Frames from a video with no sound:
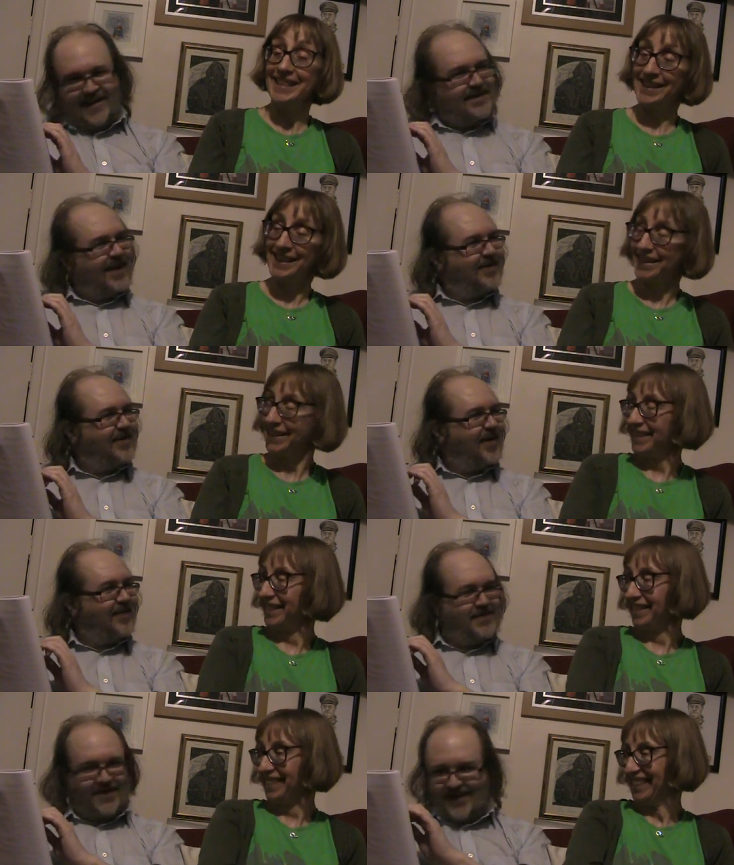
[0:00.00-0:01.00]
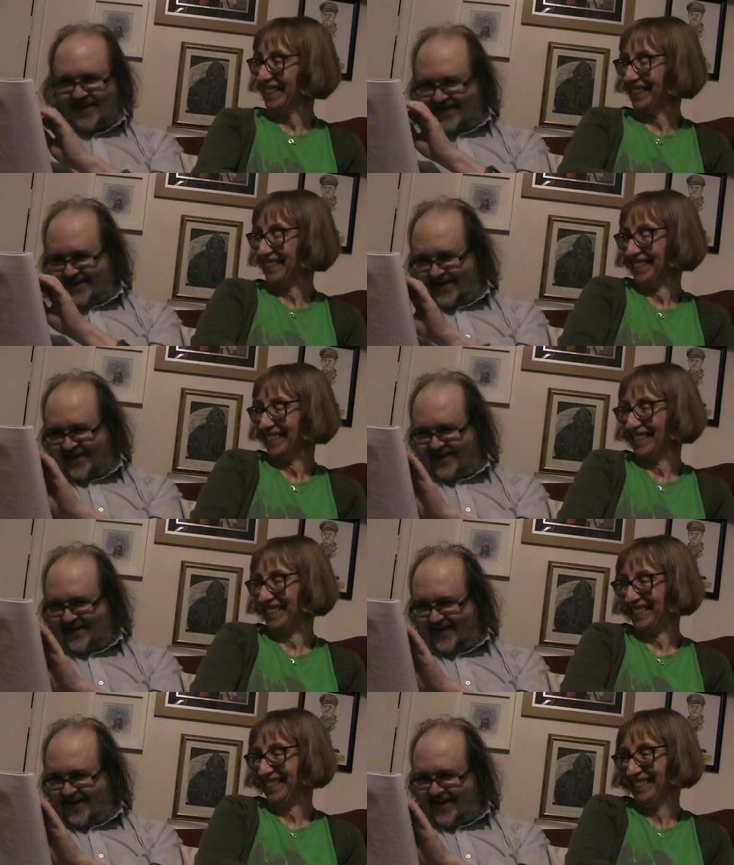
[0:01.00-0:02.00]
Speaker 1: There's no, there's no knobs on the inside.
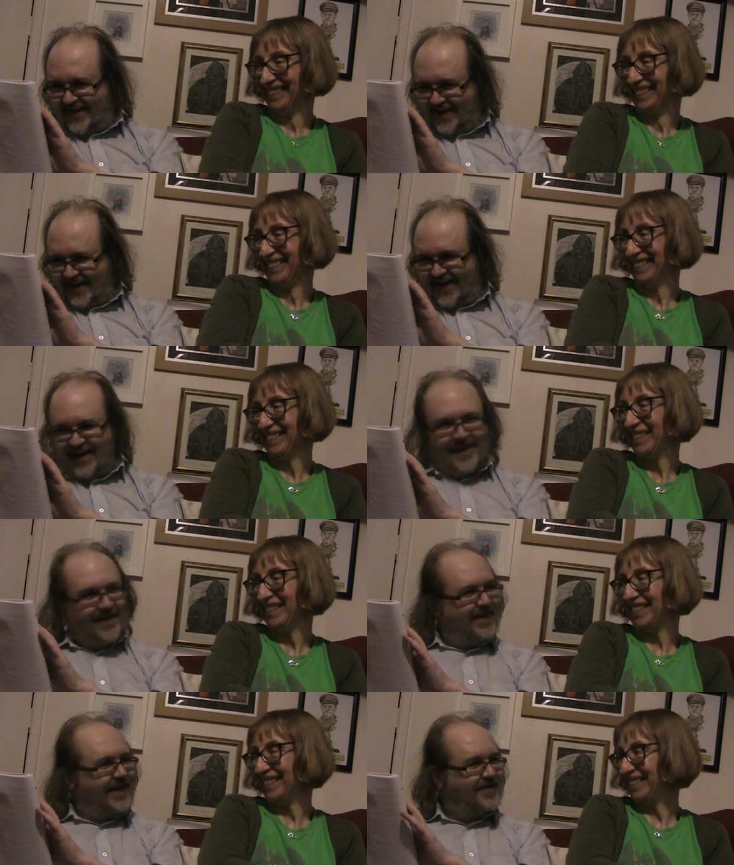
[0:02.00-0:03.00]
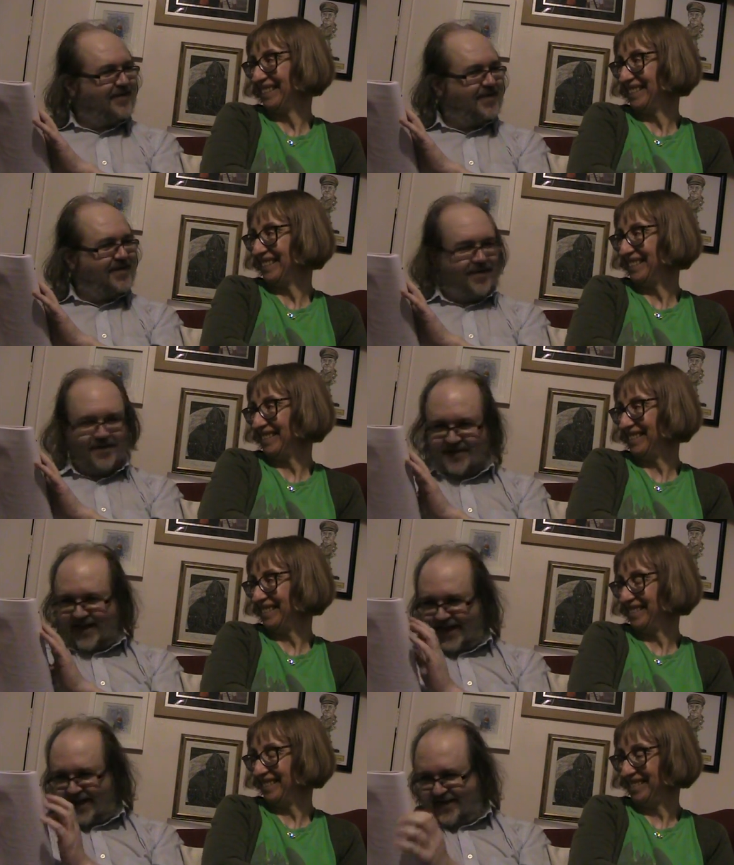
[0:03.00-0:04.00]
All right, in case all the dolls
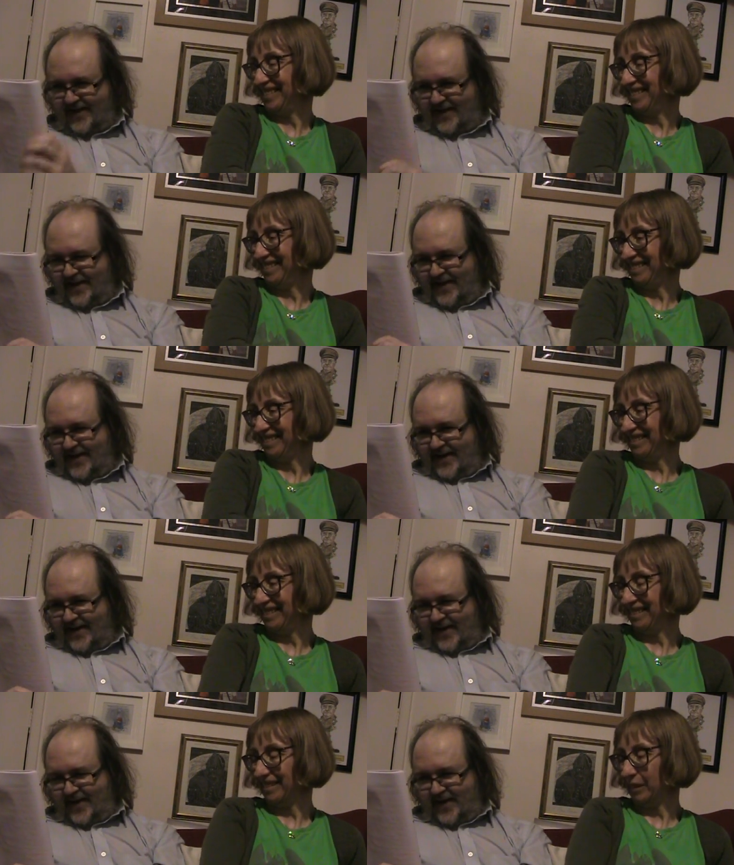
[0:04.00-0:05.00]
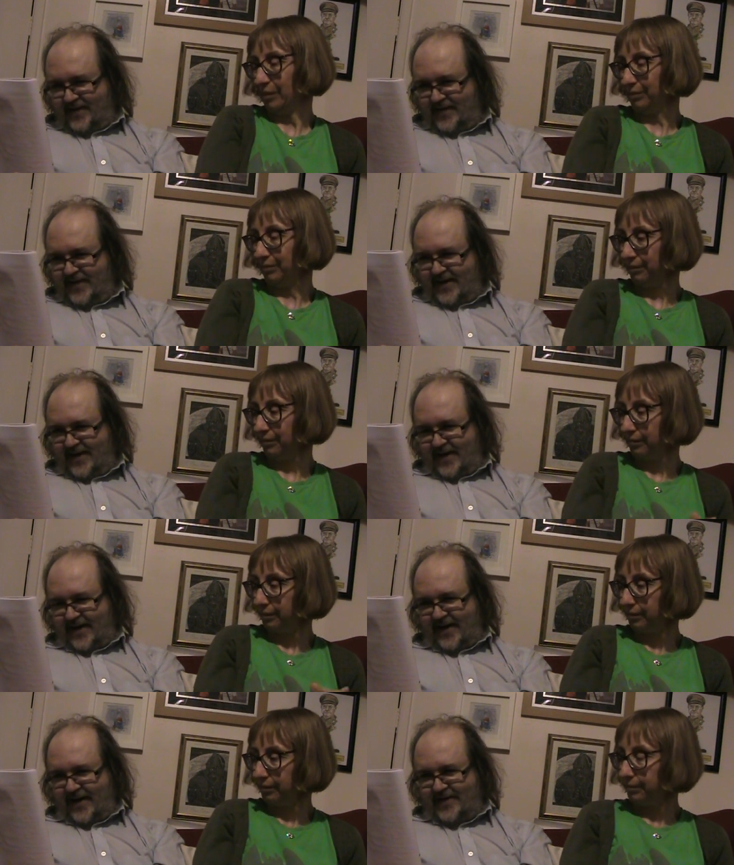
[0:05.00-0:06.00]
go. Um,
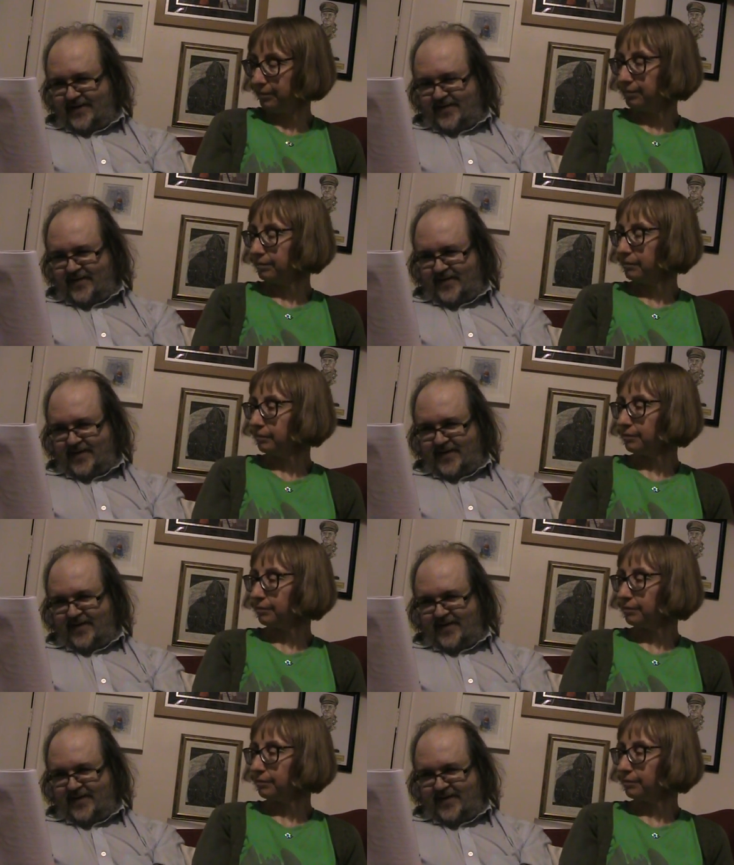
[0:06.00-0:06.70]
and I, so the